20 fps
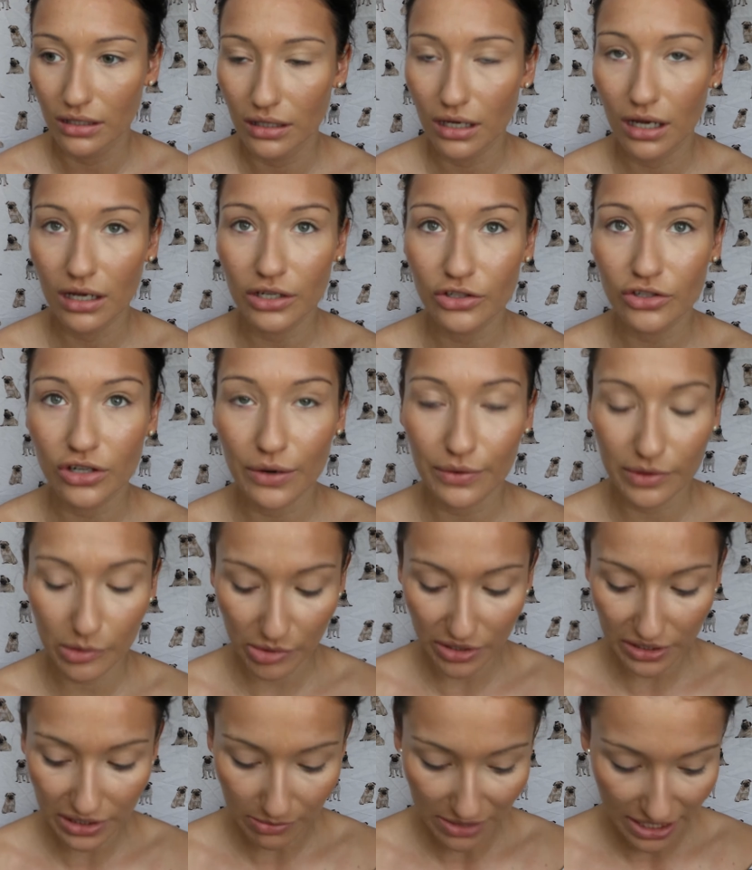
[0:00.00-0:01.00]
I'm gonna try with a
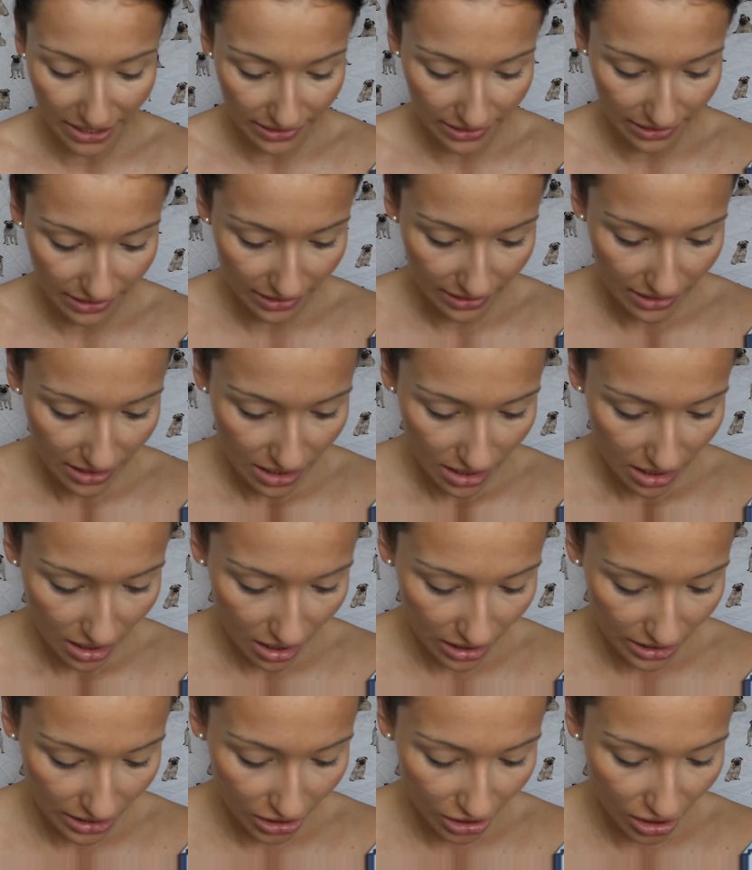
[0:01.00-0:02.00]
beauty blender.
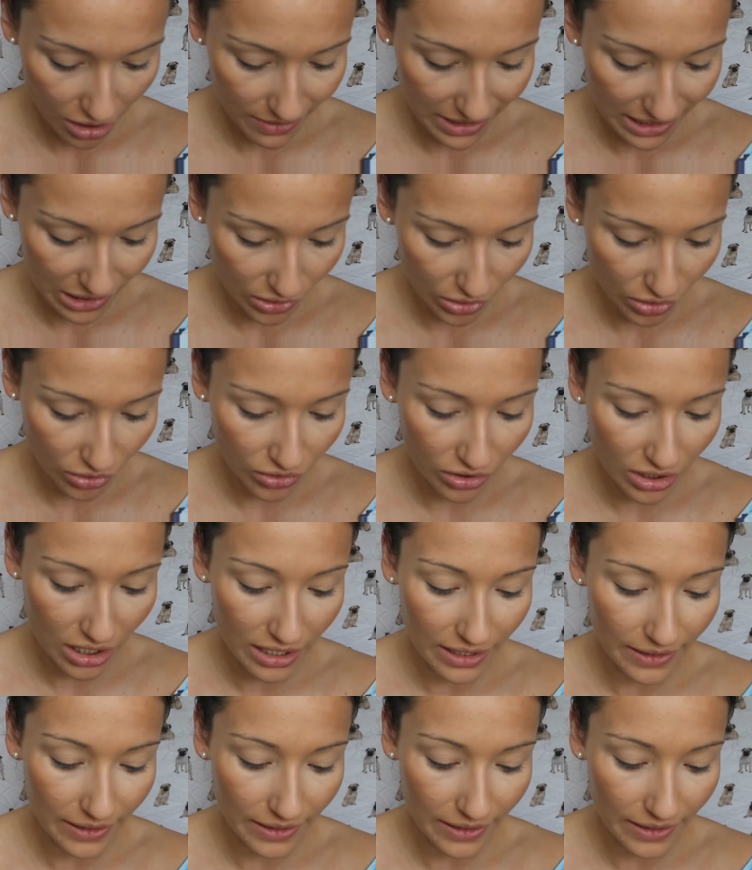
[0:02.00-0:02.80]
I'm gonna go in on